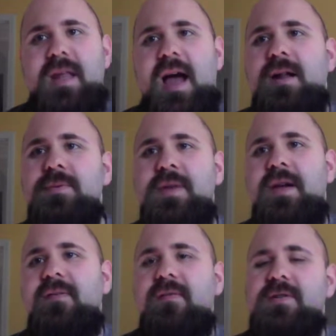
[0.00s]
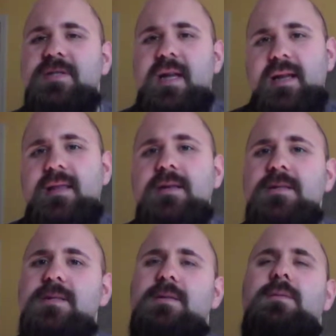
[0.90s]
I don't think I've ever stated
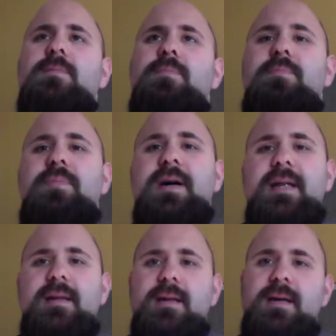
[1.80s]
this, but